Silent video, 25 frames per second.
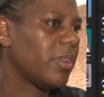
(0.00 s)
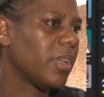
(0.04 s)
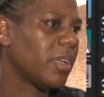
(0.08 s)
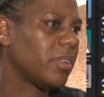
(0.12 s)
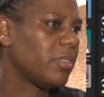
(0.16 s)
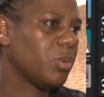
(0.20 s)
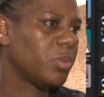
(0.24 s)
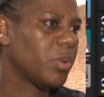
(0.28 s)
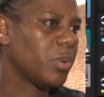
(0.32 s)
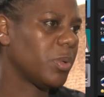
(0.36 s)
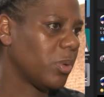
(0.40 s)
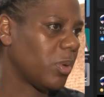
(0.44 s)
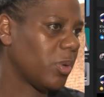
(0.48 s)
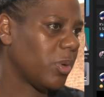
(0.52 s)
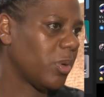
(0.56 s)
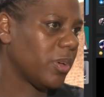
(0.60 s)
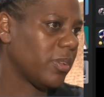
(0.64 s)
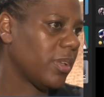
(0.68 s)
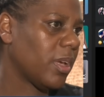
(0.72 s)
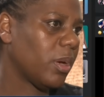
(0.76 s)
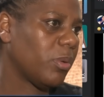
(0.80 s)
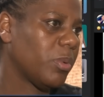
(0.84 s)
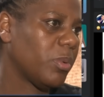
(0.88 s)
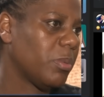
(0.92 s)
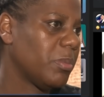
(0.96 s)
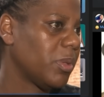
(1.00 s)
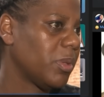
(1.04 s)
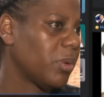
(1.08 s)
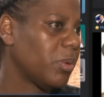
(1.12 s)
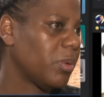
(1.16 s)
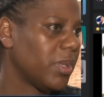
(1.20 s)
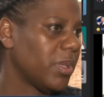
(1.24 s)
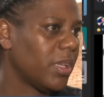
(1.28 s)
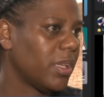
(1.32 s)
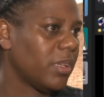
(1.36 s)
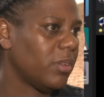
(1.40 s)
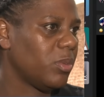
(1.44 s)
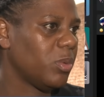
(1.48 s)
that she don't want no contact with me, don't
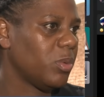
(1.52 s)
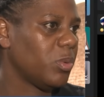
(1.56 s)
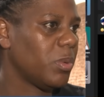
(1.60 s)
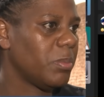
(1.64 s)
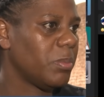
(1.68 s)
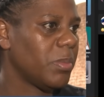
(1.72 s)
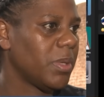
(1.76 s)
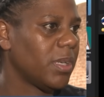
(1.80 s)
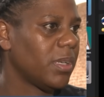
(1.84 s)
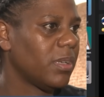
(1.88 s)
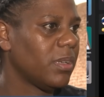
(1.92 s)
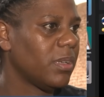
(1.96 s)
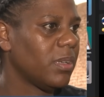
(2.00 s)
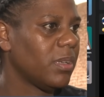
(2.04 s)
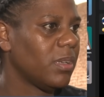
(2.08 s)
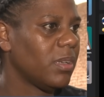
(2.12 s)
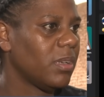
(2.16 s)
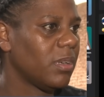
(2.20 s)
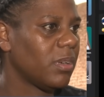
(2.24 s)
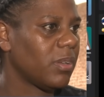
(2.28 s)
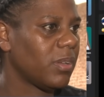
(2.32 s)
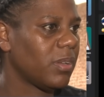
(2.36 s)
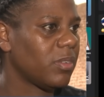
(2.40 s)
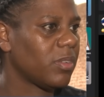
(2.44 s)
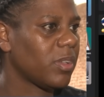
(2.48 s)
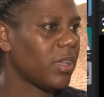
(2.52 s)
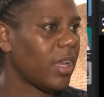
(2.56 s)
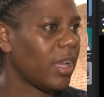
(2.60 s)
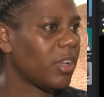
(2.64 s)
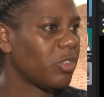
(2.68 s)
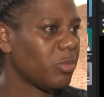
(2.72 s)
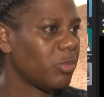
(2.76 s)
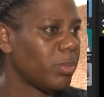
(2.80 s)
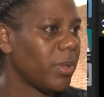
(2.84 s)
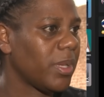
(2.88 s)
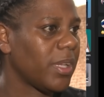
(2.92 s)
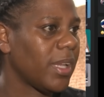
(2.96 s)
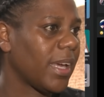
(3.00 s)
want nothing to do with me. Because there's a lot of
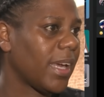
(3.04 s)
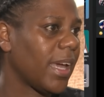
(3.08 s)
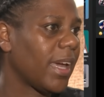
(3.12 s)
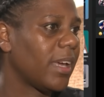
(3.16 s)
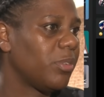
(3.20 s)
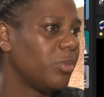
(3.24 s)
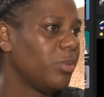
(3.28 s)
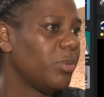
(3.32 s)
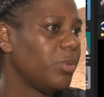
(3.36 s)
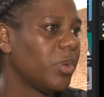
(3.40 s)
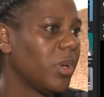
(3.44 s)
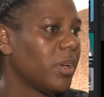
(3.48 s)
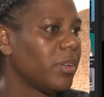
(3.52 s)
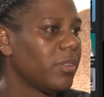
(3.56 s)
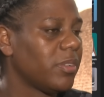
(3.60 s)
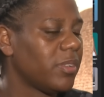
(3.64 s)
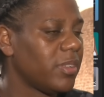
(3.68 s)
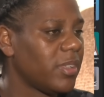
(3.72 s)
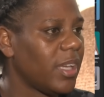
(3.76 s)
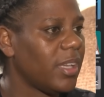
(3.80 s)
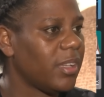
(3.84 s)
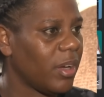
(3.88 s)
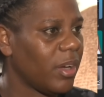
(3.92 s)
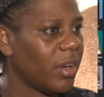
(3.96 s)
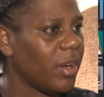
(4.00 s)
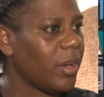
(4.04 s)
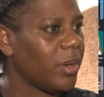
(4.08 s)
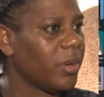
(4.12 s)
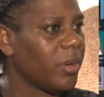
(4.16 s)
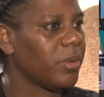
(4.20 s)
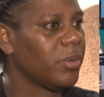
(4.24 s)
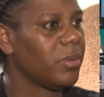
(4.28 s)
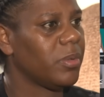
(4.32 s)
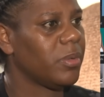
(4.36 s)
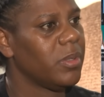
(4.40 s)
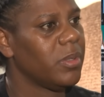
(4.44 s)
explaining I got to say to her.